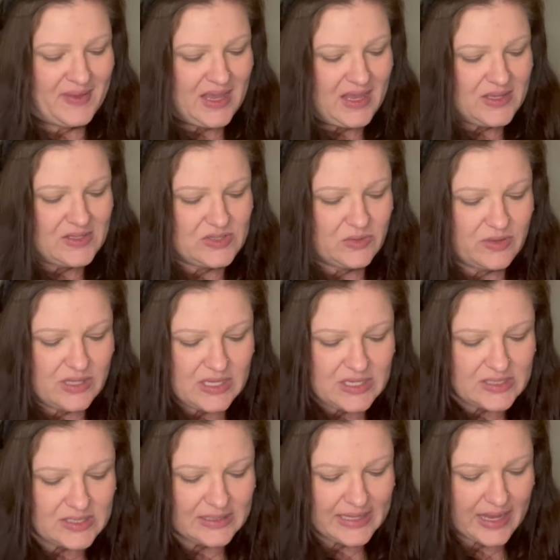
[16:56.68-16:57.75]
So
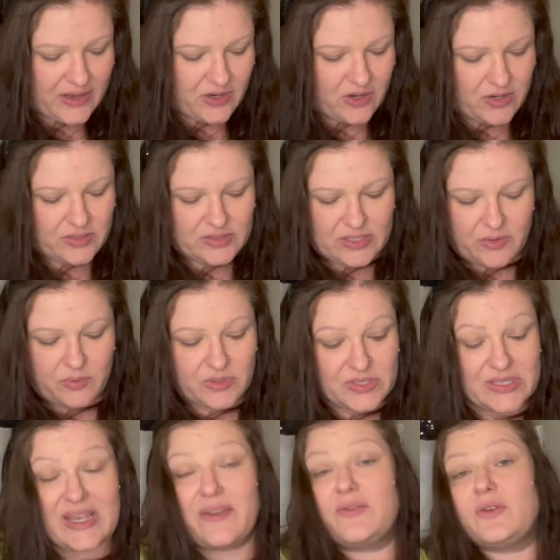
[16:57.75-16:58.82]
these lanyards, there were
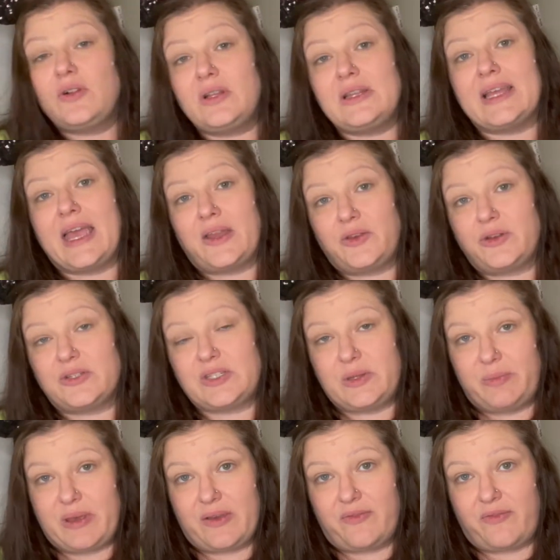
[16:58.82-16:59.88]
several lanyards to
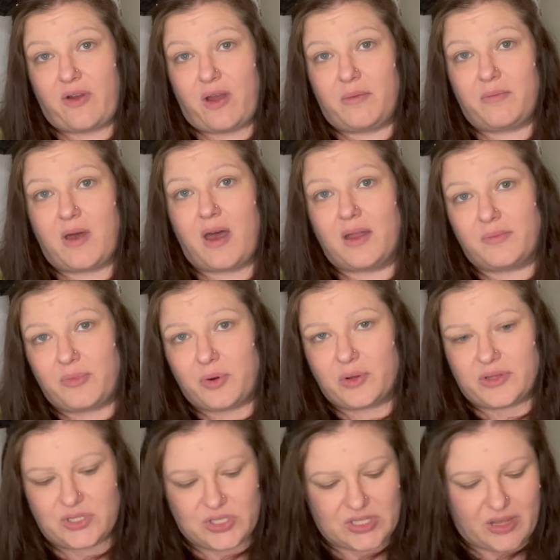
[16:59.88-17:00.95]
pick from on board
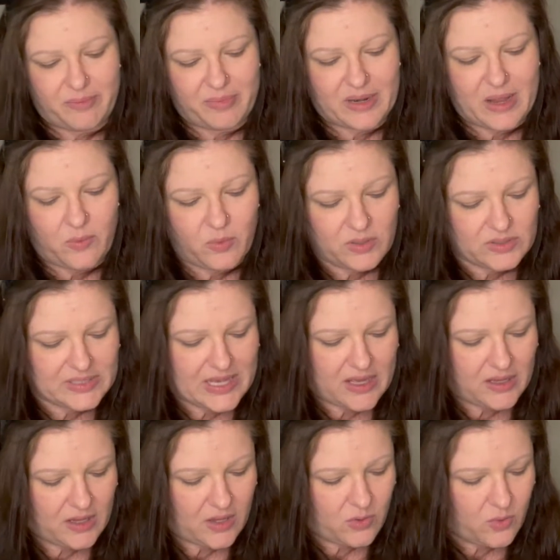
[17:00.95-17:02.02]
the ship, but I will tell
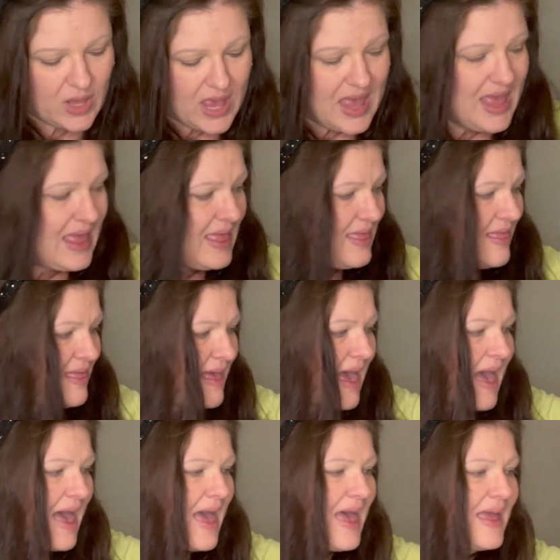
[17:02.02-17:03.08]
you
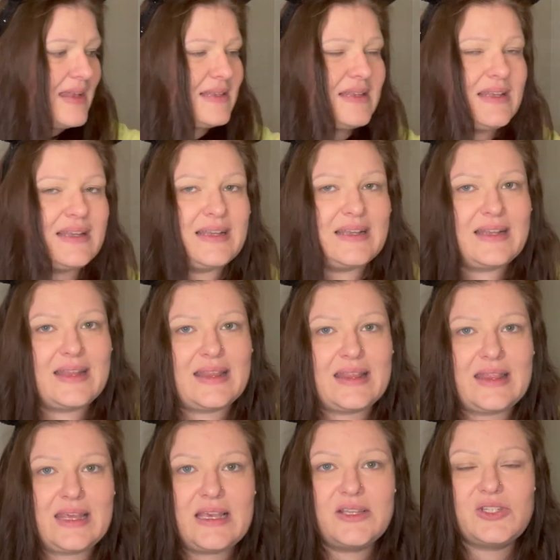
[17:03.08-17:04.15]
that
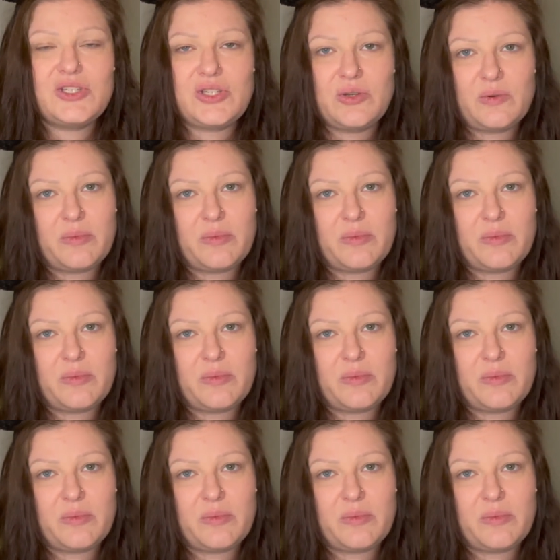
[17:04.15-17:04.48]
these two in